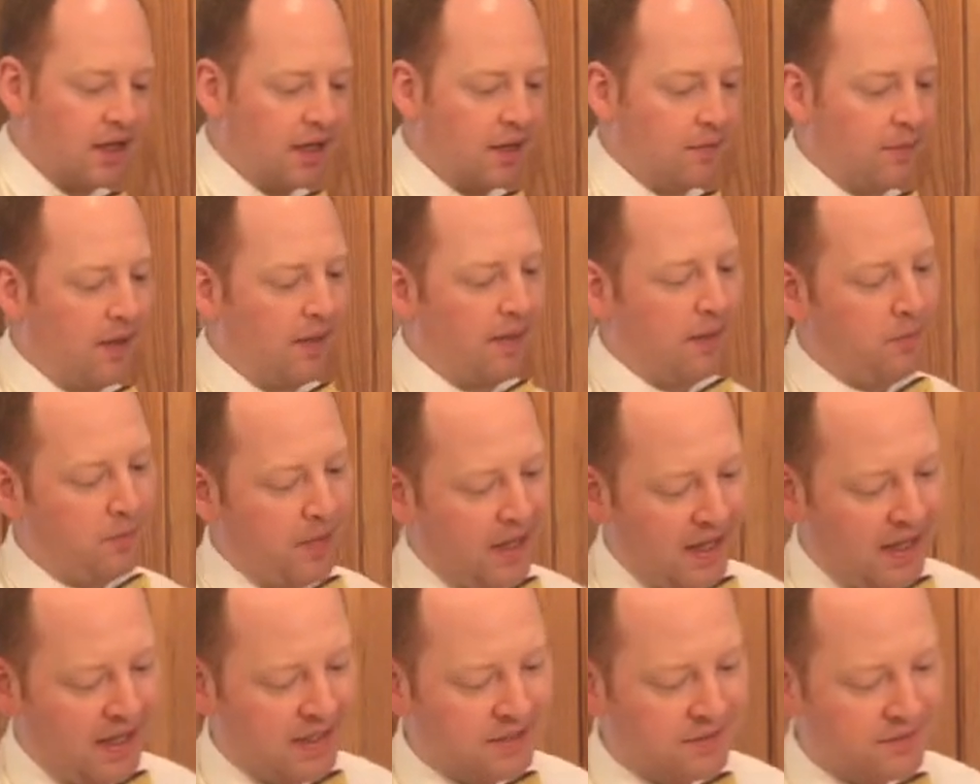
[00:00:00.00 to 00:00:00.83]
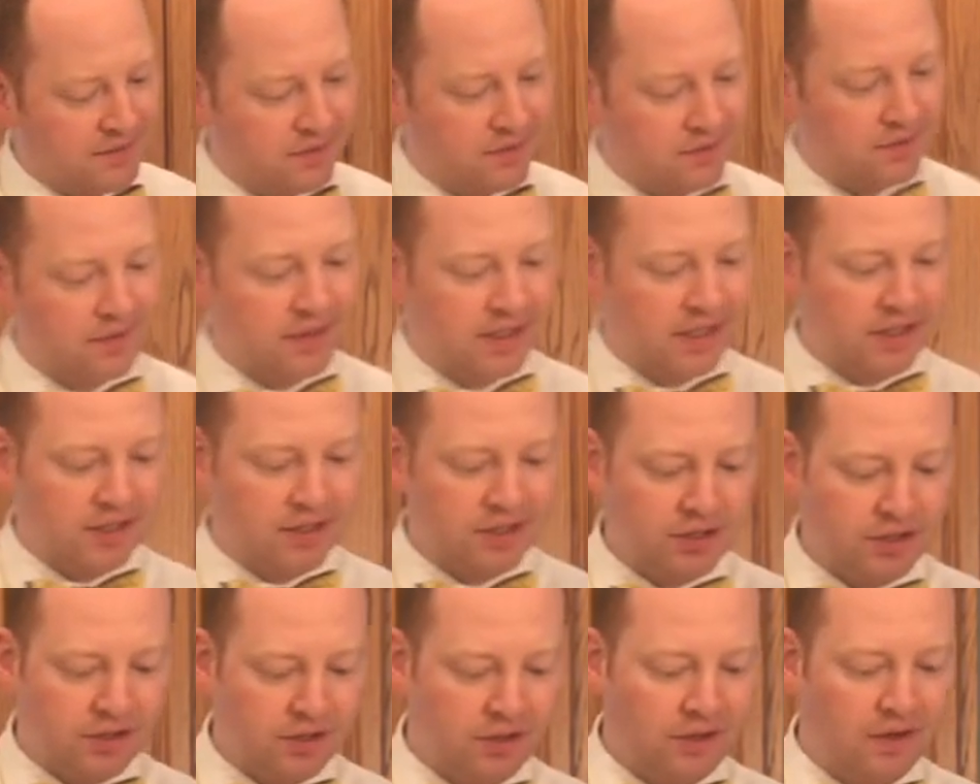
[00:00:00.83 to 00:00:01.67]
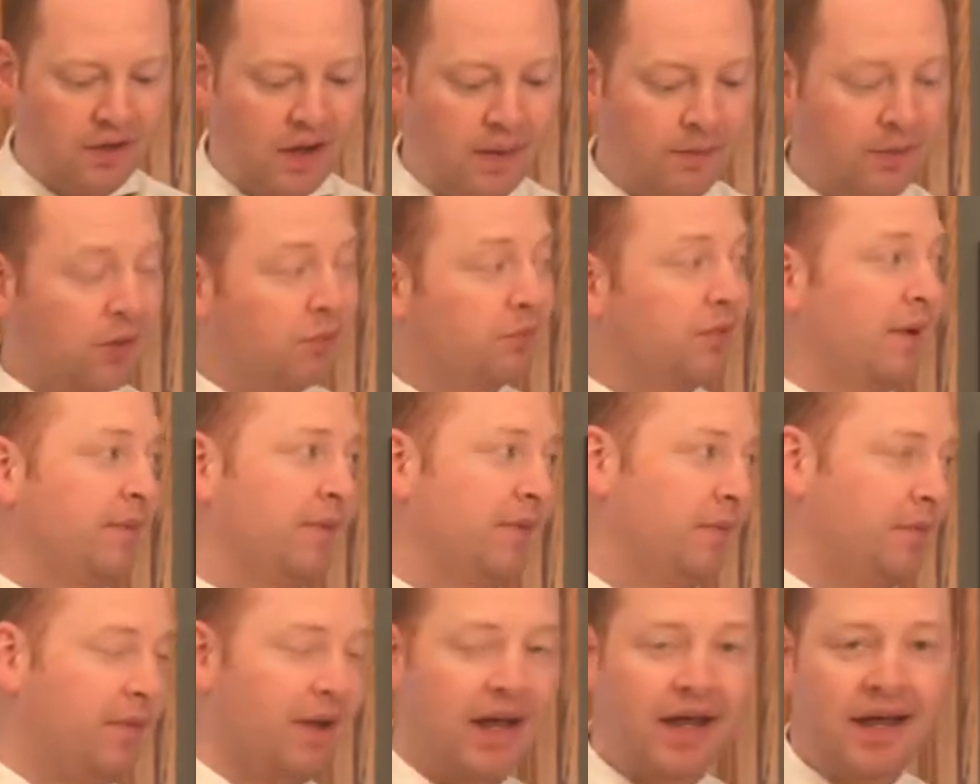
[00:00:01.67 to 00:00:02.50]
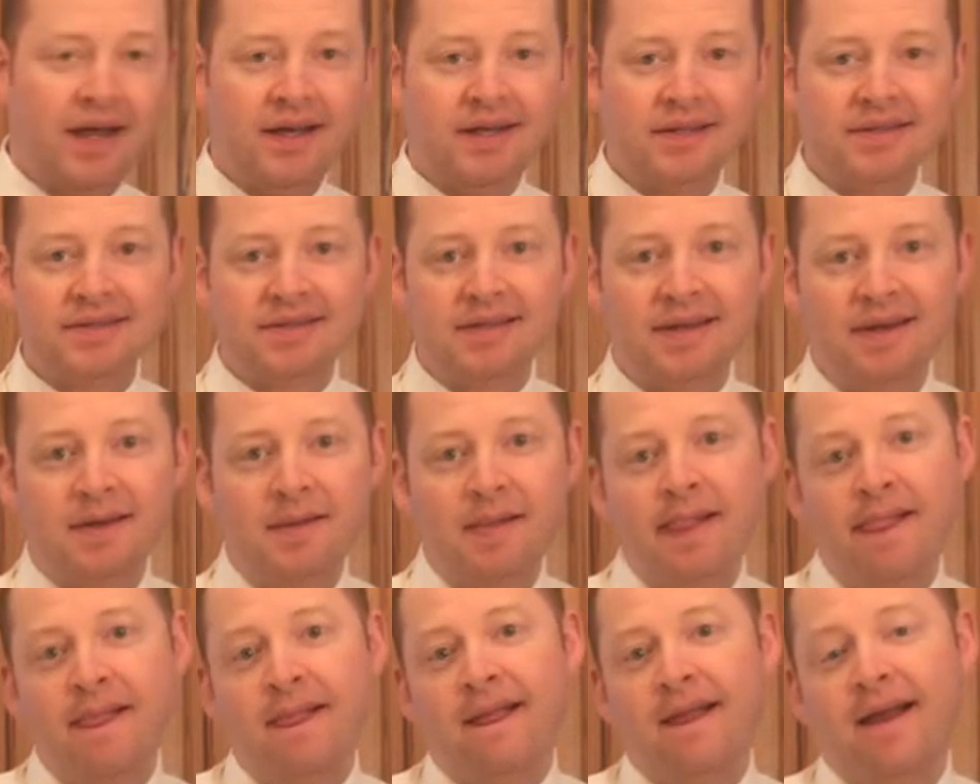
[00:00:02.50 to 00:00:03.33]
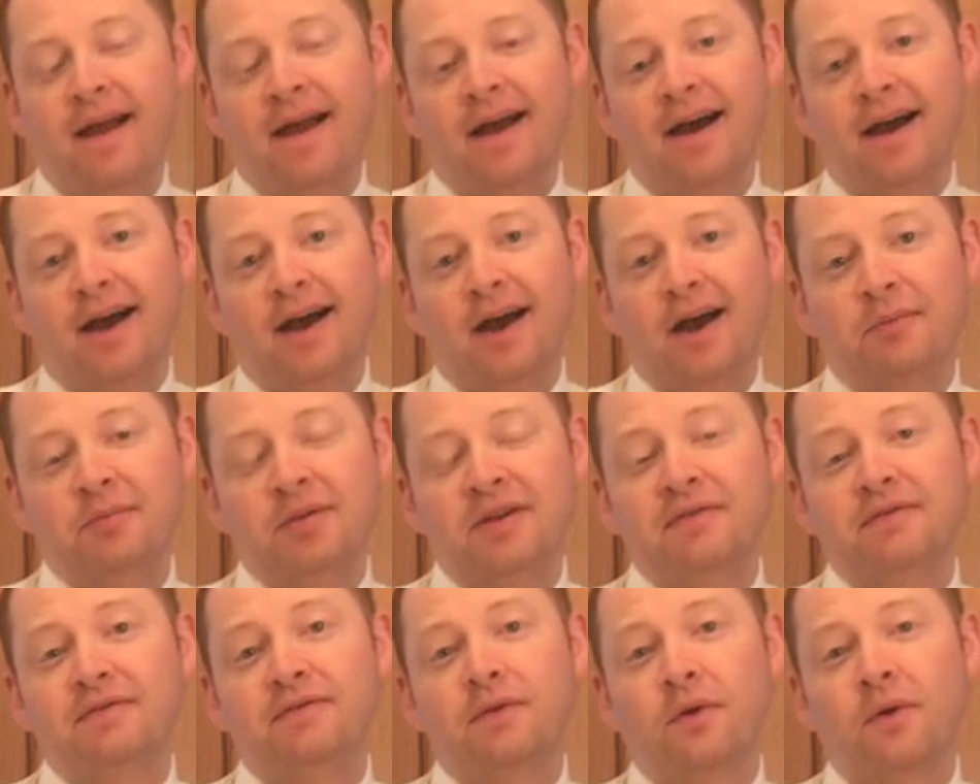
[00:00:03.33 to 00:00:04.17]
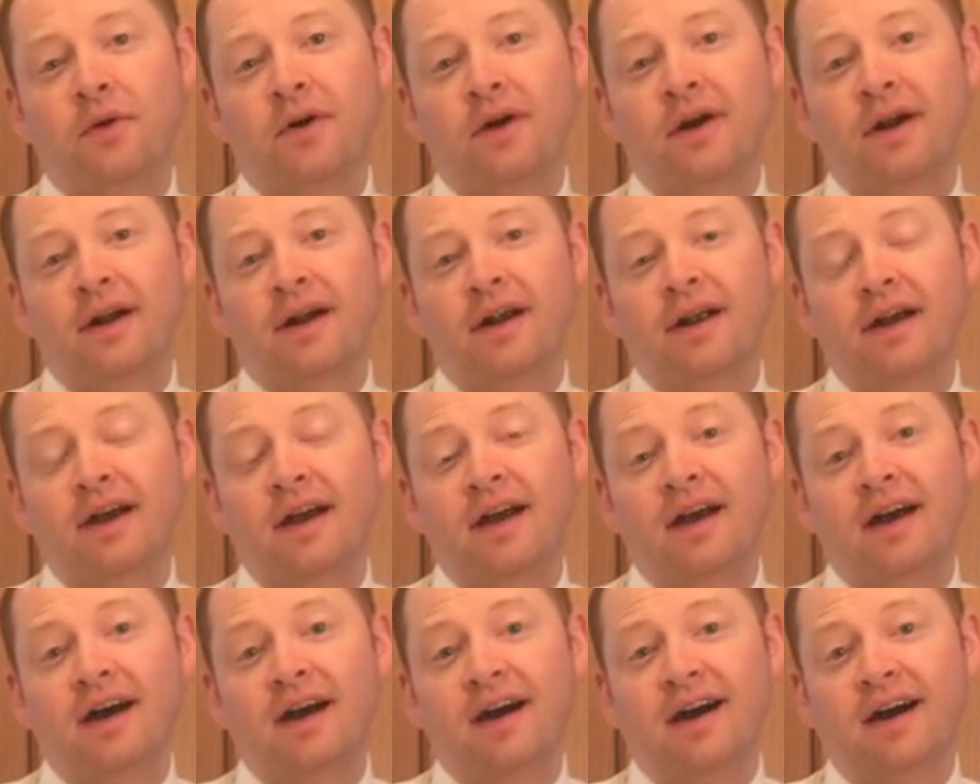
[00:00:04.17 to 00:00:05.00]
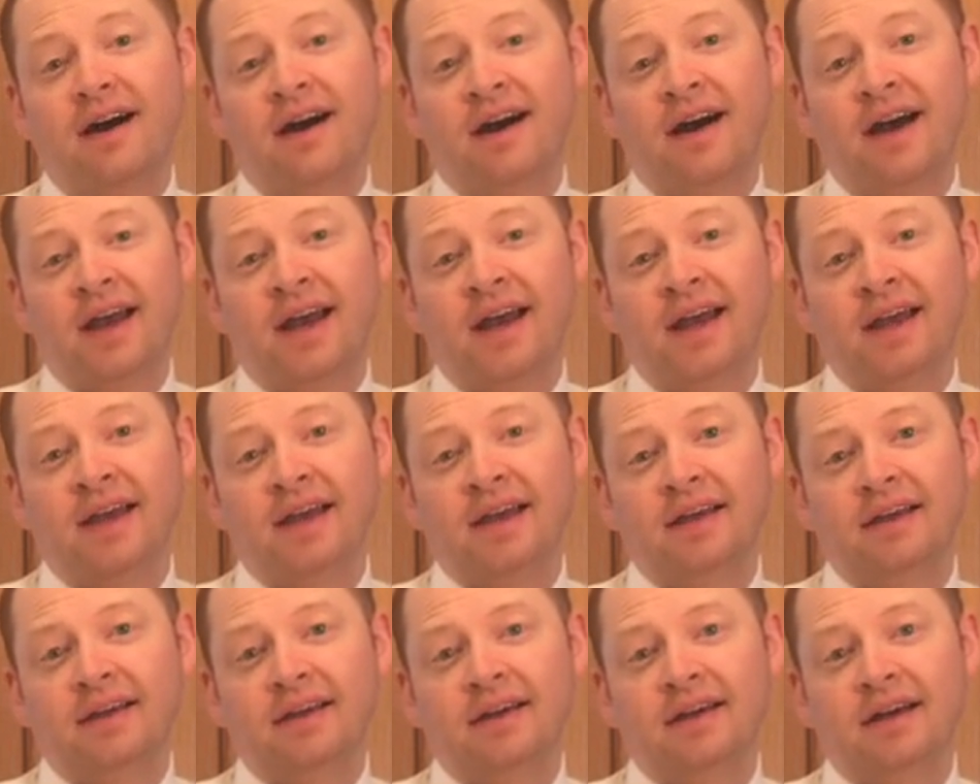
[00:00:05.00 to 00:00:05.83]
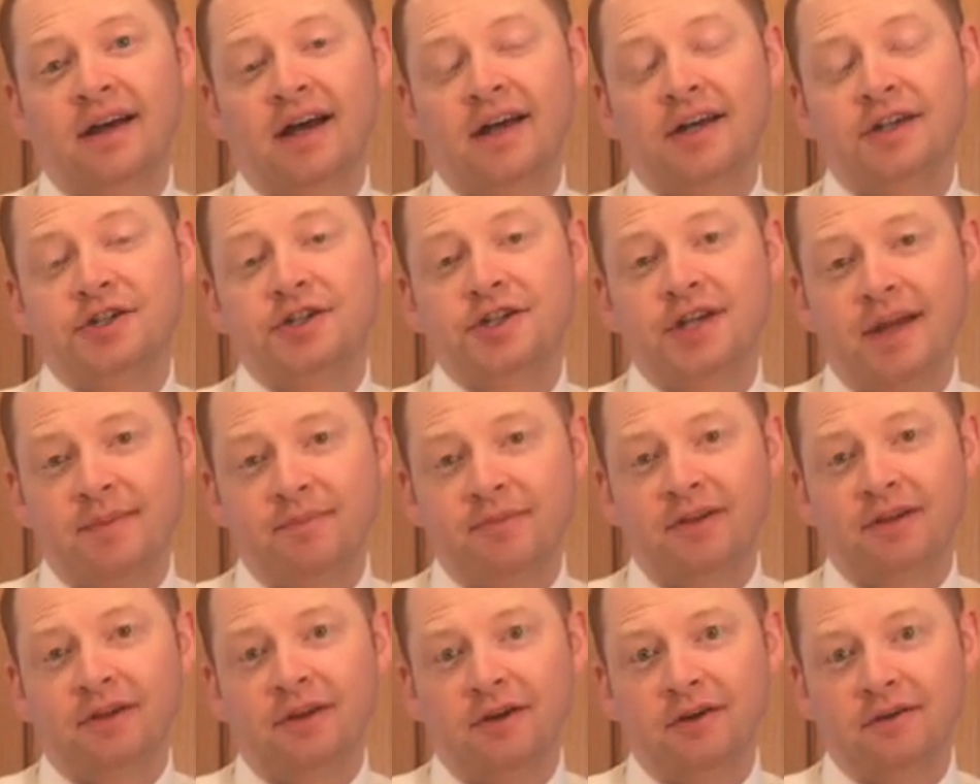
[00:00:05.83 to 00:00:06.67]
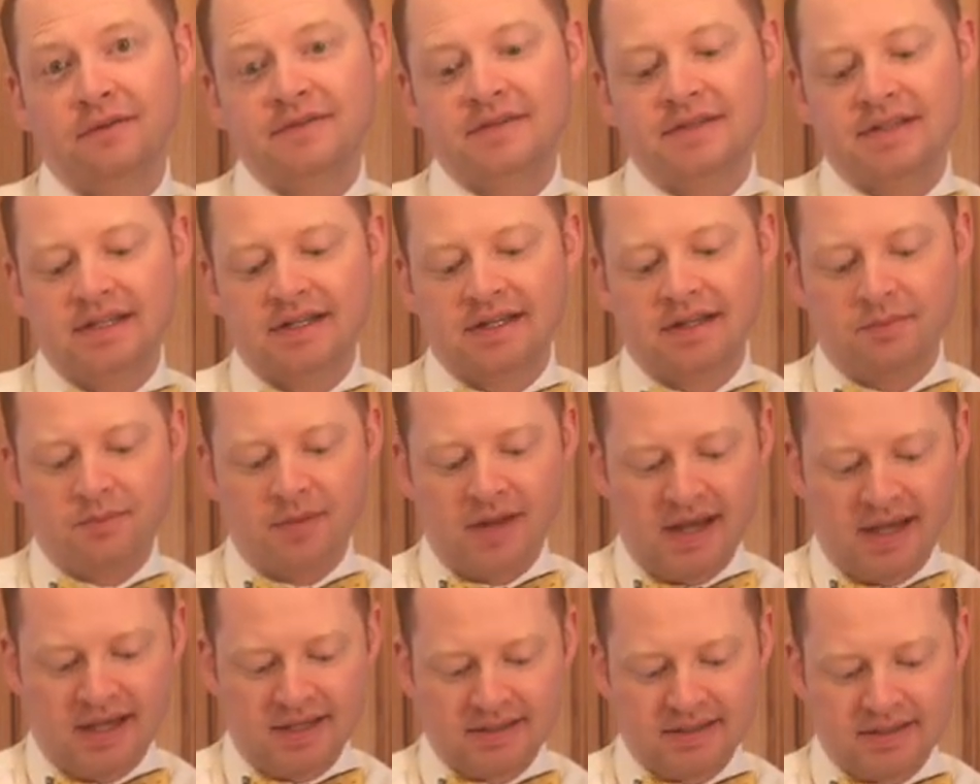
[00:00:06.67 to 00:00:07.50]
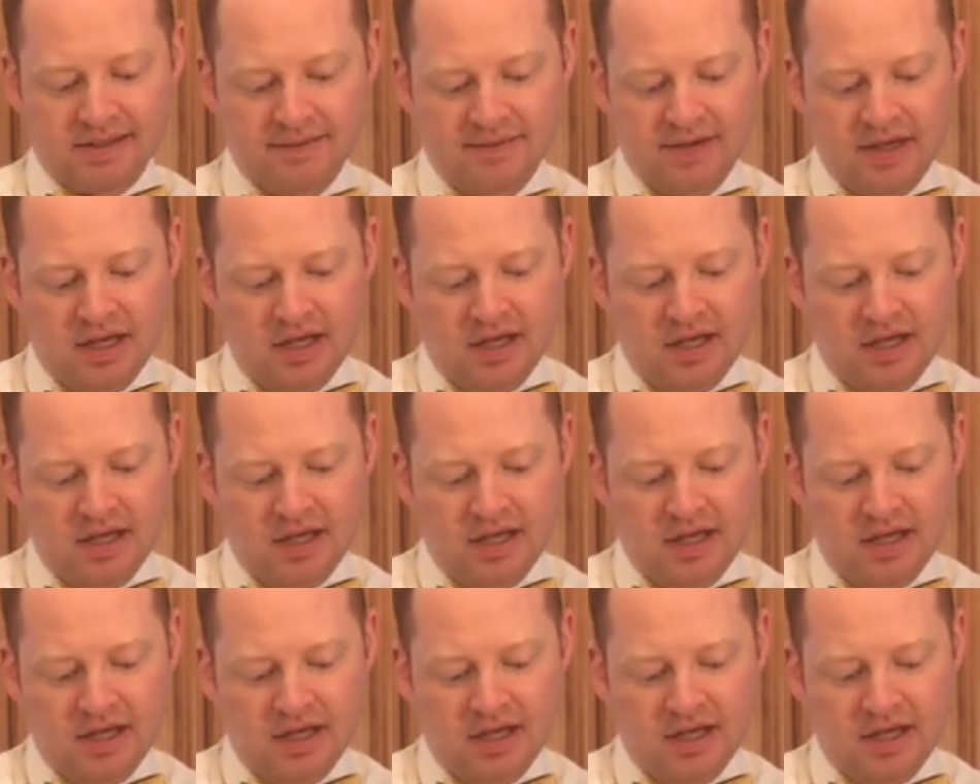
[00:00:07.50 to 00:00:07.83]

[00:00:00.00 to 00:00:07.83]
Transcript: about the pans real quick and show you how I'm going to prep the pans before I shape the loaves into the pans.